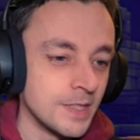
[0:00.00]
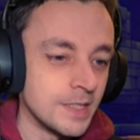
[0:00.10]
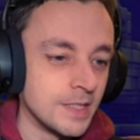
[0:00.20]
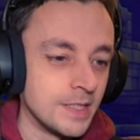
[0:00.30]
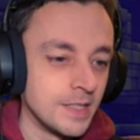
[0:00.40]

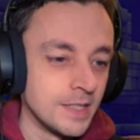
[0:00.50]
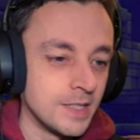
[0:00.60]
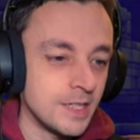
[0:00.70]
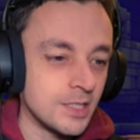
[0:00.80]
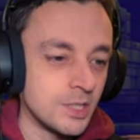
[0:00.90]
okay,
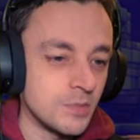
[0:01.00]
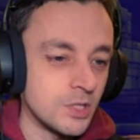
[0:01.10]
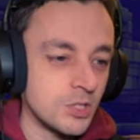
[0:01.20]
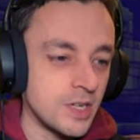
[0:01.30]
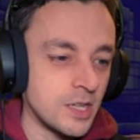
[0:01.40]
get some
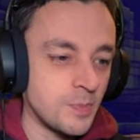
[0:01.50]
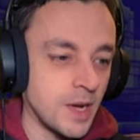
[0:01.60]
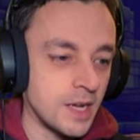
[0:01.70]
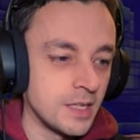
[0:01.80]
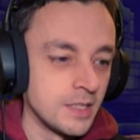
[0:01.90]
strength
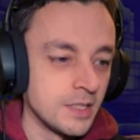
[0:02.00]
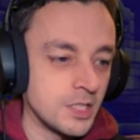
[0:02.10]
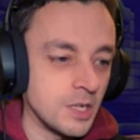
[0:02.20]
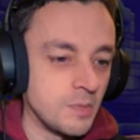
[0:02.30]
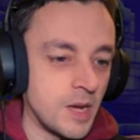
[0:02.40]
back,
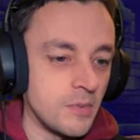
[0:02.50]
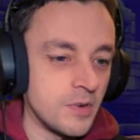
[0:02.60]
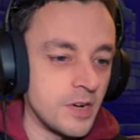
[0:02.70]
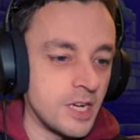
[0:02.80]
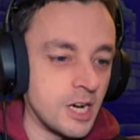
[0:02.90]
some
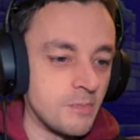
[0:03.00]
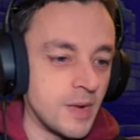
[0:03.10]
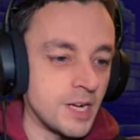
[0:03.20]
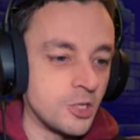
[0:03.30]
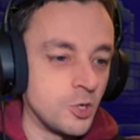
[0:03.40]
memory come
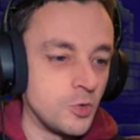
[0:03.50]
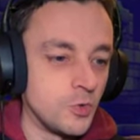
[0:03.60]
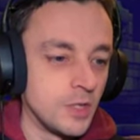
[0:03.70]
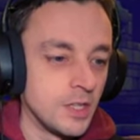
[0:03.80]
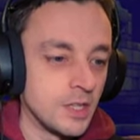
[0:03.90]
back too.
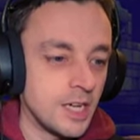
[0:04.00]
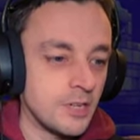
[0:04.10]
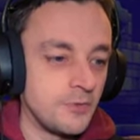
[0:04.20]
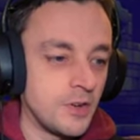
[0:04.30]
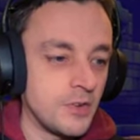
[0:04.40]
That
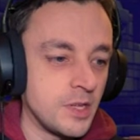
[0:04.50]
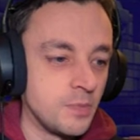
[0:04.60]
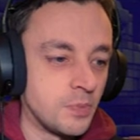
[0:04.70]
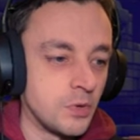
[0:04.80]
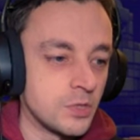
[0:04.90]
very
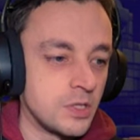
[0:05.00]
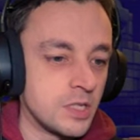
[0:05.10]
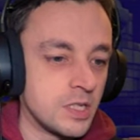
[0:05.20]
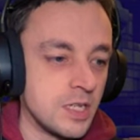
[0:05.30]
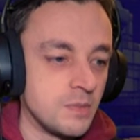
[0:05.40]
important
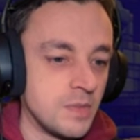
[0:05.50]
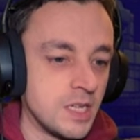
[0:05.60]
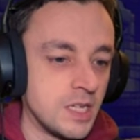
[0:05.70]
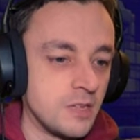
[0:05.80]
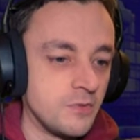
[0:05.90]
thing me
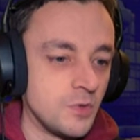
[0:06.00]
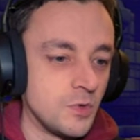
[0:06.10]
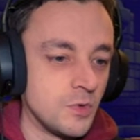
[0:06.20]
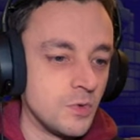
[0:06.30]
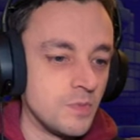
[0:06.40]
give
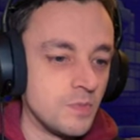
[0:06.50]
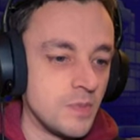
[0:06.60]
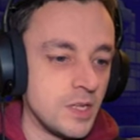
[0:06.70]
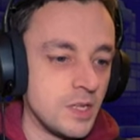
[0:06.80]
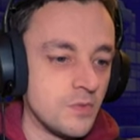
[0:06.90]
you,
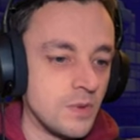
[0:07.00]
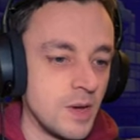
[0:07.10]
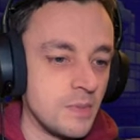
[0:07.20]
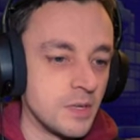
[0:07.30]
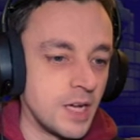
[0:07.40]
me
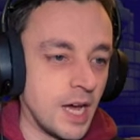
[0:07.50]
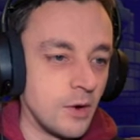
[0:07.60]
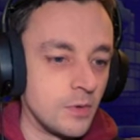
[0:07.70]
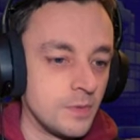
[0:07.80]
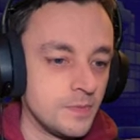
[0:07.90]
remember
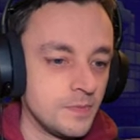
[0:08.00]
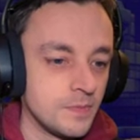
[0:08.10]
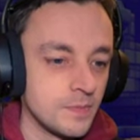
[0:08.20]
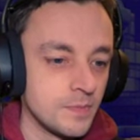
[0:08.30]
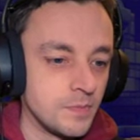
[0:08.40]
now.
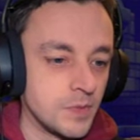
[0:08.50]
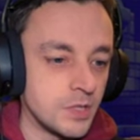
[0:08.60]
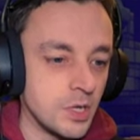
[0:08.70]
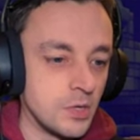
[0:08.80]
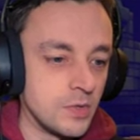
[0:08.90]

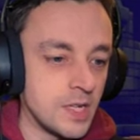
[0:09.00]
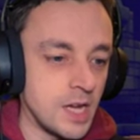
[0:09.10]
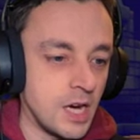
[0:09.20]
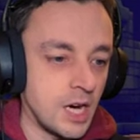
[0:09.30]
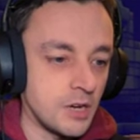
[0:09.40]
But only
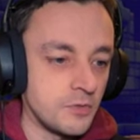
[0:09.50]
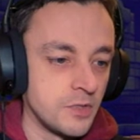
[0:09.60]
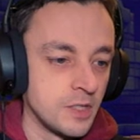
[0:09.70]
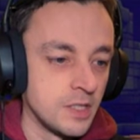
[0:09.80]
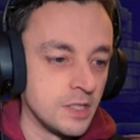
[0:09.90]
half.
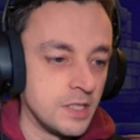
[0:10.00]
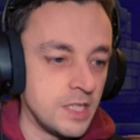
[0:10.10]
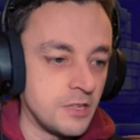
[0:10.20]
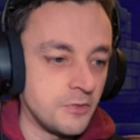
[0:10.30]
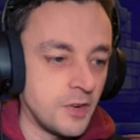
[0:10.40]

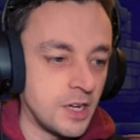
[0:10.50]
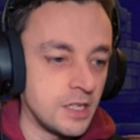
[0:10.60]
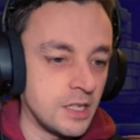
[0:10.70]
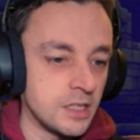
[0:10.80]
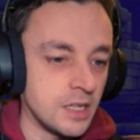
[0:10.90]
Need find
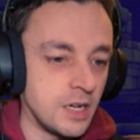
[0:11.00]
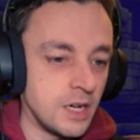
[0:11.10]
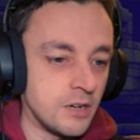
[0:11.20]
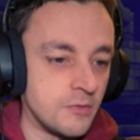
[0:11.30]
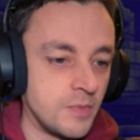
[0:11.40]
other
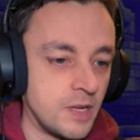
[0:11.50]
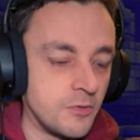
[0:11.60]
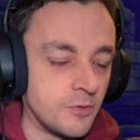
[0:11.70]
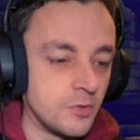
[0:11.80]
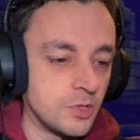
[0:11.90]
half, make
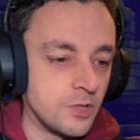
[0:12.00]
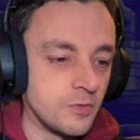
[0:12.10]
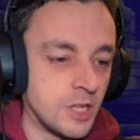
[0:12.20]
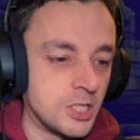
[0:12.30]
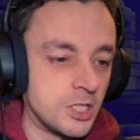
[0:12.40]
flute
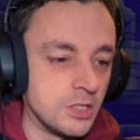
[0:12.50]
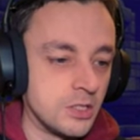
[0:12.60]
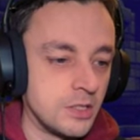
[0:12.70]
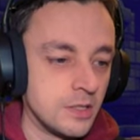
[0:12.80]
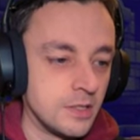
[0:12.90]
of
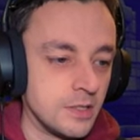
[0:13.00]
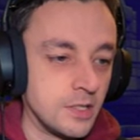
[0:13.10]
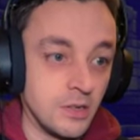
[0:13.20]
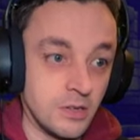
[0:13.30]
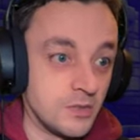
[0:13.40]
legend,
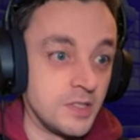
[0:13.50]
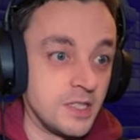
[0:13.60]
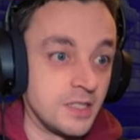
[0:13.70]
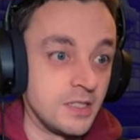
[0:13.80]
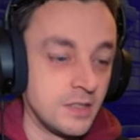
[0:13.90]
the
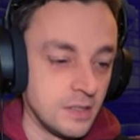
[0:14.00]
ocarina.